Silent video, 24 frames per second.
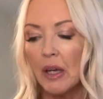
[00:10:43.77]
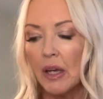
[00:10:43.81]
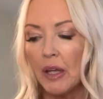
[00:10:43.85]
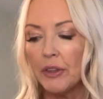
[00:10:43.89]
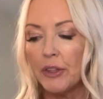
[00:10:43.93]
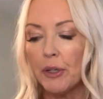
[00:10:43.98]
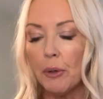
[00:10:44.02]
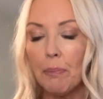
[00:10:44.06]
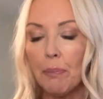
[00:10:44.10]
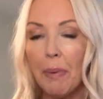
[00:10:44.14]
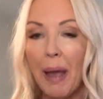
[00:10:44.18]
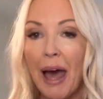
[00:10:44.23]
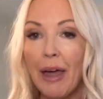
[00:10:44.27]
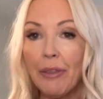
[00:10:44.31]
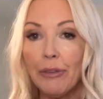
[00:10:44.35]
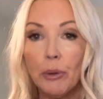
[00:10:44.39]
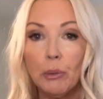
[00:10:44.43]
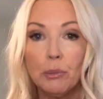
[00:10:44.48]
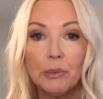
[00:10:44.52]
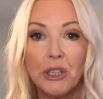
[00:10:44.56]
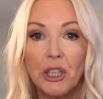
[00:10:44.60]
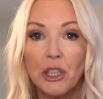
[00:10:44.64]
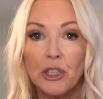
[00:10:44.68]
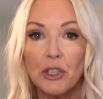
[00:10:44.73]
their
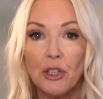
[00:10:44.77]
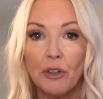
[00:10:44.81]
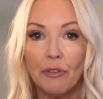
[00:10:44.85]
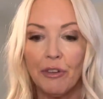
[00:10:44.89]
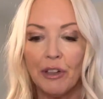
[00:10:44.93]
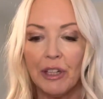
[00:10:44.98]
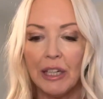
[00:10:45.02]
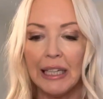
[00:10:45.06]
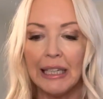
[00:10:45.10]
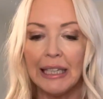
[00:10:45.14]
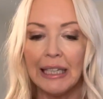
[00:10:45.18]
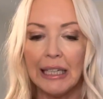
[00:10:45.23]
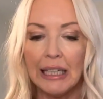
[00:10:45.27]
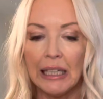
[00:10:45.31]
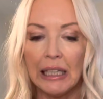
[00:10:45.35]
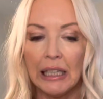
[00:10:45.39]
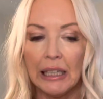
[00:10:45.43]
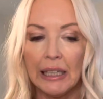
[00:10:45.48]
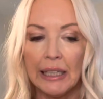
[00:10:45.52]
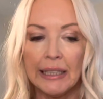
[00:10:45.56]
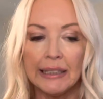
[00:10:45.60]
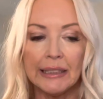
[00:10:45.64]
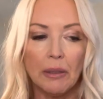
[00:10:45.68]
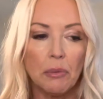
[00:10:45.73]
bathrooms are different in
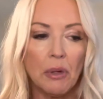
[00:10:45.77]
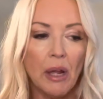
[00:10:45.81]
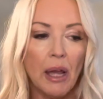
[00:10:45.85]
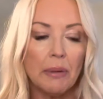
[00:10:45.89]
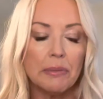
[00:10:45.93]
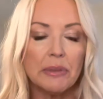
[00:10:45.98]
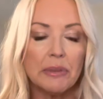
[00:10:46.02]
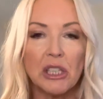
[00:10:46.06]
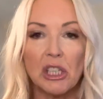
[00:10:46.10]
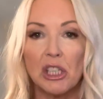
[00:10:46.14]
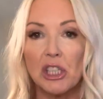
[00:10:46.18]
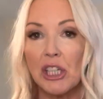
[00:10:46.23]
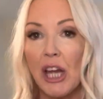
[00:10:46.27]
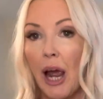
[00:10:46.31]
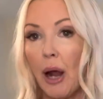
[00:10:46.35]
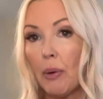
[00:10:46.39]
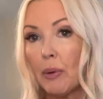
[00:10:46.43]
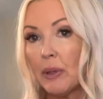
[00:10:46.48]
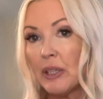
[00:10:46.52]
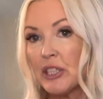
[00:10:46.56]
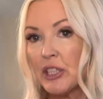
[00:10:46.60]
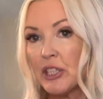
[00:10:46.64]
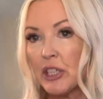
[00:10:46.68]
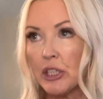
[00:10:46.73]
Italy. Sometimes the
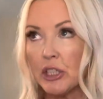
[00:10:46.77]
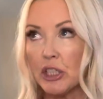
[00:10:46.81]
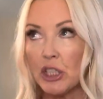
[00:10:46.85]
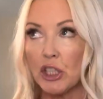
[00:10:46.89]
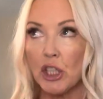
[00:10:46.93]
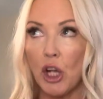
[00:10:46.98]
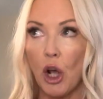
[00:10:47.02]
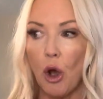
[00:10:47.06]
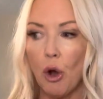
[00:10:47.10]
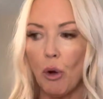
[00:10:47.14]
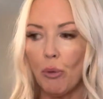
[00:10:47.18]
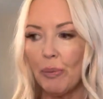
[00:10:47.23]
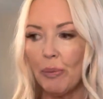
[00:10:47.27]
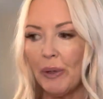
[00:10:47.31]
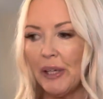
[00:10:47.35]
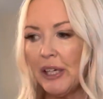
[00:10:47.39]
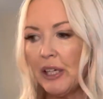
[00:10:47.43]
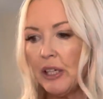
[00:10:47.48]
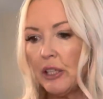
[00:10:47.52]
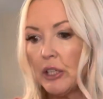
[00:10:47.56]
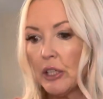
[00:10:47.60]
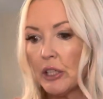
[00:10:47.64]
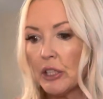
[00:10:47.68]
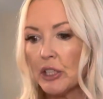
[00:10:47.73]
showers are just open
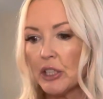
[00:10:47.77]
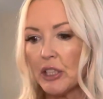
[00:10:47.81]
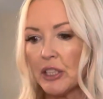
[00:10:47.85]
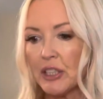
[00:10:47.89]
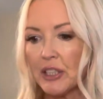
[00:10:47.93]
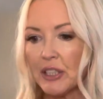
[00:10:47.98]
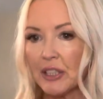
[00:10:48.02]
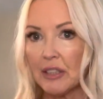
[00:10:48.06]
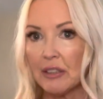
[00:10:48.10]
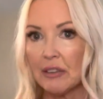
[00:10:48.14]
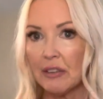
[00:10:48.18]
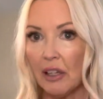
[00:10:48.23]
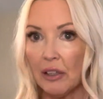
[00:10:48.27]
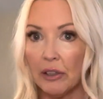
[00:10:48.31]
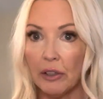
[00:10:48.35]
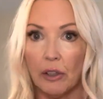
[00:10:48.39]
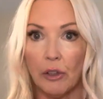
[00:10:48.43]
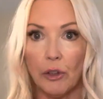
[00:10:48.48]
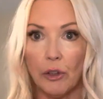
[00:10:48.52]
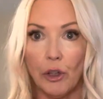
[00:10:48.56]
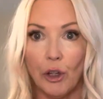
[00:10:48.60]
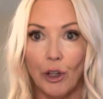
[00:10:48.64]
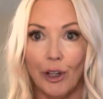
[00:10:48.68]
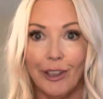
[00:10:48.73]
and you're just a
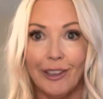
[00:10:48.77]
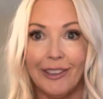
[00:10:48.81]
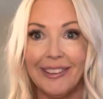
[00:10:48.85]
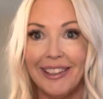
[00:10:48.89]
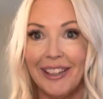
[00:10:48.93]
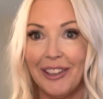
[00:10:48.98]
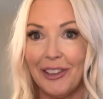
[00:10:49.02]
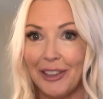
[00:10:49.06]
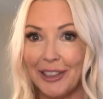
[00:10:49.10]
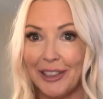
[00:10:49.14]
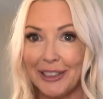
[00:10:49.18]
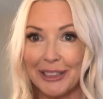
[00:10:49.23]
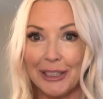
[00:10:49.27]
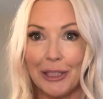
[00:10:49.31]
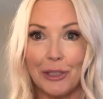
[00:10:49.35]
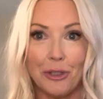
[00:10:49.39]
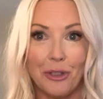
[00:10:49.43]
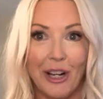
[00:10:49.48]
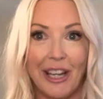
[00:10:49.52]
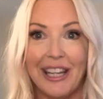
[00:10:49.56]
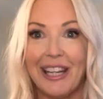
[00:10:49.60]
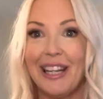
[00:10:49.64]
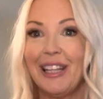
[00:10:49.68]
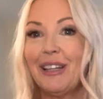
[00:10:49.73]
little curtain and there's a
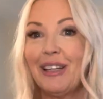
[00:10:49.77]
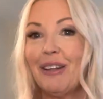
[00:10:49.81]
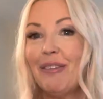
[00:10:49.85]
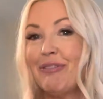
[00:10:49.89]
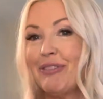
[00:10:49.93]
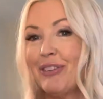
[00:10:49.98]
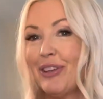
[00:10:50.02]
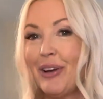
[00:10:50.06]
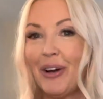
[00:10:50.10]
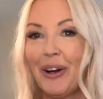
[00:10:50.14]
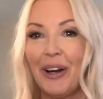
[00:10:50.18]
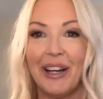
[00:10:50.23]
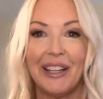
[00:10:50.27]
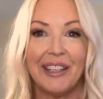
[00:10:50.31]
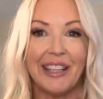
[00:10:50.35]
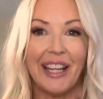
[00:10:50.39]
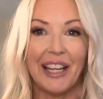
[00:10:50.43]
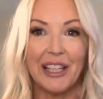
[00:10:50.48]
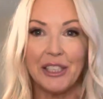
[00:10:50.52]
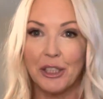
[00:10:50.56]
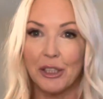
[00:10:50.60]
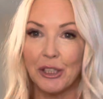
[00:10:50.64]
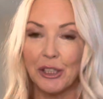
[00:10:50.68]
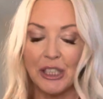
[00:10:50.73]
drain in the floor and
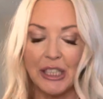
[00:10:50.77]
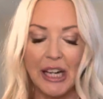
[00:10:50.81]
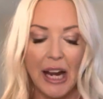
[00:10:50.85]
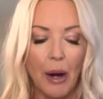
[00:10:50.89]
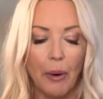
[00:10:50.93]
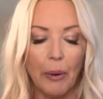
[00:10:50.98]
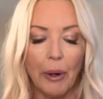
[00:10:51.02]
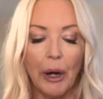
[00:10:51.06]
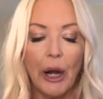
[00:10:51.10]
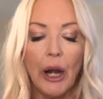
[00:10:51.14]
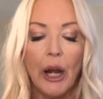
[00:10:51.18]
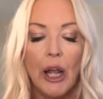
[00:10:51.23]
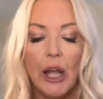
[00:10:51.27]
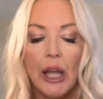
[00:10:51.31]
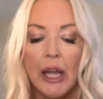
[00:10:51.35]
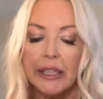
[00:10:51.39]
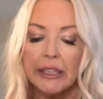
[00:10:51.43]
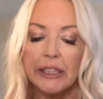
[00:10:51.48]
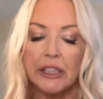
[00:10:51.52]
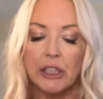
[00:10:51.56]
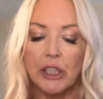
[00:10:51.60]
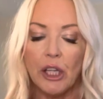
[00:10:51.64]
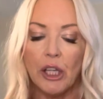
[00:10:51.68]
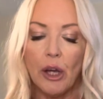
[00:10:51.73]
that's your shower.
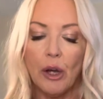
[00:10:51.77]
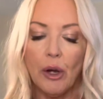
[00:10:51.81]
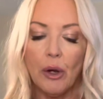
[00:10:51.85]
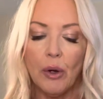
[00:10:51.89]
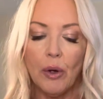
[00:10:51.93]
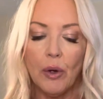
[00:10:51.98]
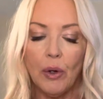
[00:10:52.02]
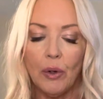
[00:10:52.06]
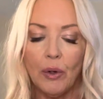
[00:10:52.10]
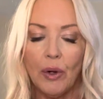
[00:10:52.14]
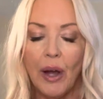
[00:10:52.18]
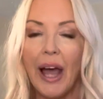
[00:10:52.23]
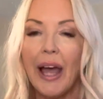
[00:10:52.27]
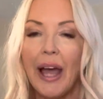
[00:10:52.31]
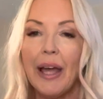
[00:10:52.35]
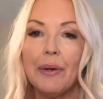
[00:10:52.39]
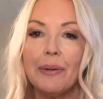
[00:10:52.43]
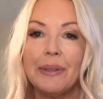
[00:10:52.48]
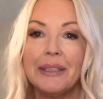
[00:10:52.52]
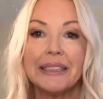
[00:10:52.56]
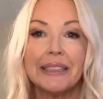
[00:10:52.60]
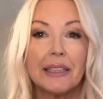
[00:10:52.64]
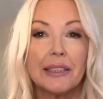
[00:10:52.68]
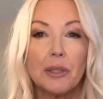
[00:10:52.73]
So I
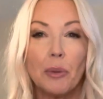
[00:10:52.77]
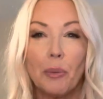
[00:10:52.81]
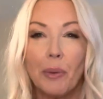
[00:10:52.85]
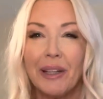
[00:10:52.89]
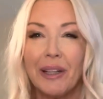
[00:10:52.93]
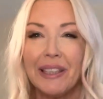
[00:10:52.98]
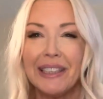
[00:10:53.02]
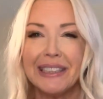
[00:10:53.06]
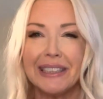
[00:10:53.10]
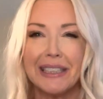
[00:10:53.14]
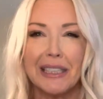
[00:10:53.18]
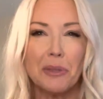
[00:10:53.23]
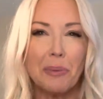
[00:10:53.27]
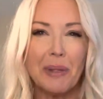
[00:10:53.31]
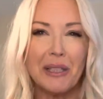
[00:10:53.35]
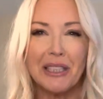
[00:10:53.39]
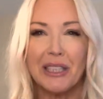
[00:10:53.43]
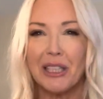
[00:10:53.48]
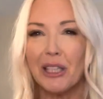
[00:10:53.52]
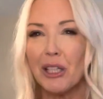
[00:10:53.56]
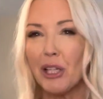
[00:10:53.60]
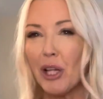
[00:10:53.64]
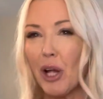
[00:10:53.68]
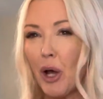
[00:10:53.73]
always like to wear these,
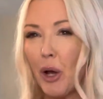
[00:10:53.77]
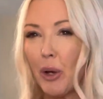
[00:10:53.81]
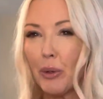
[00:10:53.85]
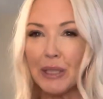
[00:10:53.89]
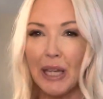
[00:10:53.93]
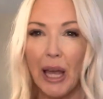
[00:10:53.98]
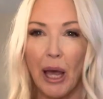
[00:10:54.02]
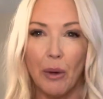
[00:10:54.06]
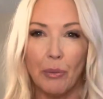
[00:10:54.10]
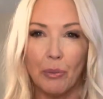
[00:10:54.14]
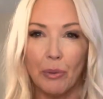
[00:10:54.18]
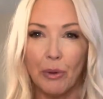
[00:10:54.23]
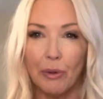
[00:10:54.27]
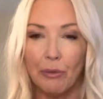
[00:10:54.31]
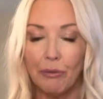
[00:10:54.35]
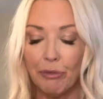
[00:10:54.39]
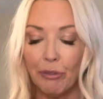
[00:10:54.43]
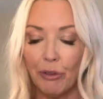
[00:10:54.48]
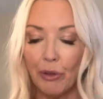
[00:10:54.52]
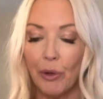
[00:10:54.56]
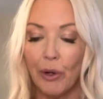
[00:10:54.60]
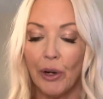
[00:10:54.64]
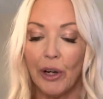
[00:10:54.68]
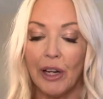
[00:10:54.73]
especially the hotel room
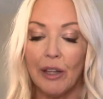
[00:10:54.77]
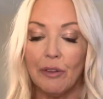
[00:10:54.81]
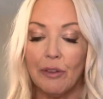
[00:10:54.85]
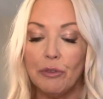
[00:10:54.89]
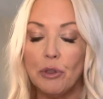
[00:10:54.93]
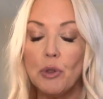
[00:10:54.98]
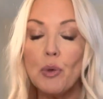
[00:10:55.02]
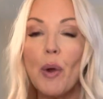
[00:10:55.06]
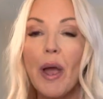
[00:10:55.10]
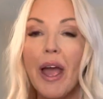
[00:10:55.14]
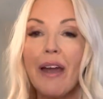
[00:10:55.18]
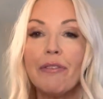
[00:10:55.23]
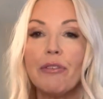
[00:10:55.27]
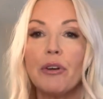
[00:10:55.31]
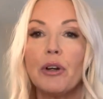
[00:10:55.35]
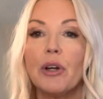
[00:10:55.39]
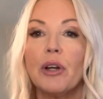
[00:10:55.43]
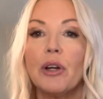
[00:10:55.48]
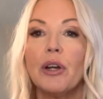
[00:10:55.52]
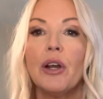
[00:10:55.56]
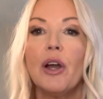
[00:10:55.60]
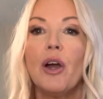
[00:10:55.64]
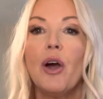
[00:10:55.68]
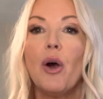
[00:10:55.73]
floor. If you
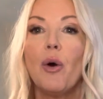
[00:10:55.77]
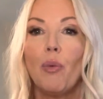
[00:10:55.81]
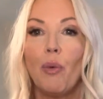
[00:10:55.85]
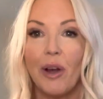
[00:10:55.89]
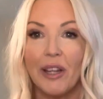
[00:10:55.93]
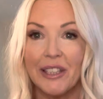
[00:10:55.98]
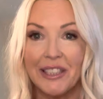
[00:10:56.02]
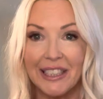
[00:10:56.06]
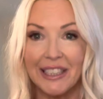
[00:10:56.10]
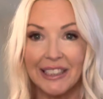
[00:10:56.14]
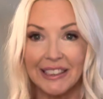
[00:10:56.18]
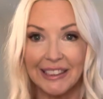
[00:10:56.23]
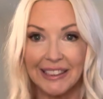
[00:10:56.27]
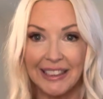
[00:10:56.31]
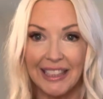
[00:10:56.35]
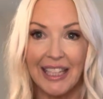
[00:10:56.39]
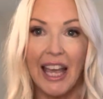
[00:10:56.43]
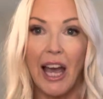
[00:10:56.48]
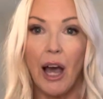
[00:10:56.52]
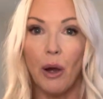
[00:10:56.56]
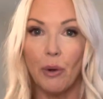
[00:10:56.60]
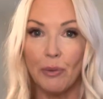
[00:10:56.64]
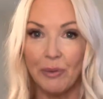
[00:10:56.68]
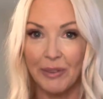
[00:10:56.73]
ever want to see
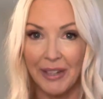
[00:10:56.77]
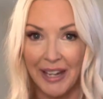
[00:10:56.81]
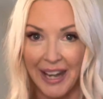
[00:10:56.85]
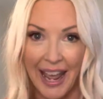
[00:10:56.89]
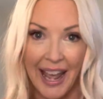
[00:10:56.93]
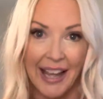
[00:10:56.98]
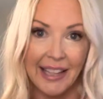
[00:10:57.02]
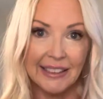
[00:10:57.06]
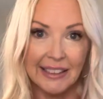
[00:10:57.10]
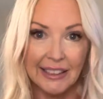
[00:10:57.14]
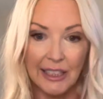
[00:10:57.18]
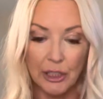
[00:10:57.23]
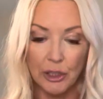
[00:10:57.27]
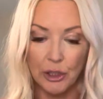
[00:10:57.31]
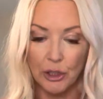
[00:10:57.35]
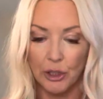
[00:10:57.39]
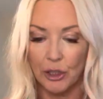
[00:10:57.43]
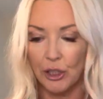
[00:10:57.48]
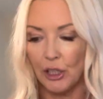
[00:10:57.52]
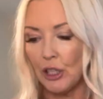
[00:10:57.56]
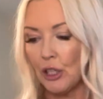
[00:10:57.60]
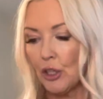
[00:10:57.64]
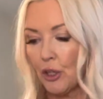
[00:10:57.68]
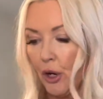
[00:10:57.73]
how nasty
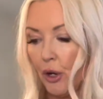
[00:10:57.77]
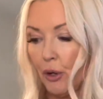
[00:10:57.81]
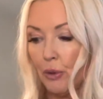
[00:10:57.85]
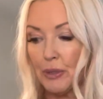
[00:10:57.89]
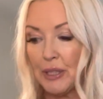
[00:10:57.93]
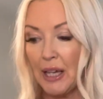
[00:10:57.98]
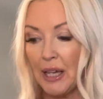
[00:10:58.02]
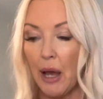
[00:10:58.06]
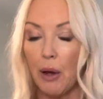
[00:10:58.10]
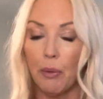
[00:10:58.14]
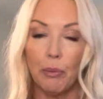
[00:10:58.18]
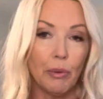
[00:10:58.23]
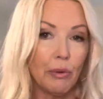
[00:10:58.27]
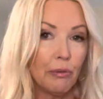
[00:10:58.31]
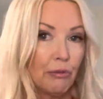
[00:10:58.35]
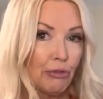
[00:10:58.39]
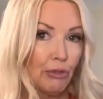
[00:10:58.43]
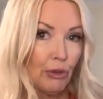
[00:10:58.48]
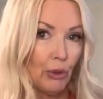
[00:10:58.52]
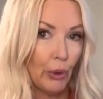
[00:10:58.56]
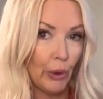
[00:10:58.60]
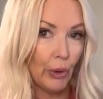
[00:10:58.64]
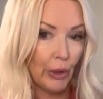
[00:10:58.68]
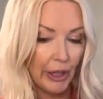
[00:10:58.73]
dirty your hotel room
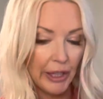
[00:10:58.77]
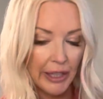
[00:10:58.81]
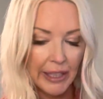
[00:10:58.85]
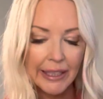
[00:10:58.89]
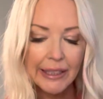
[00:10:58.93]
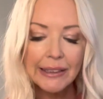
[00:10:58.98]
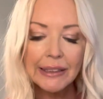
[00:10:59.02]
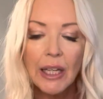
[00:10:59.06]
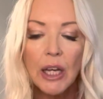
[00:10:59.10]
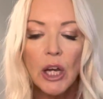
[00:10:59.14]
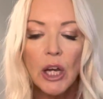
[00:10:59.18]
floor is,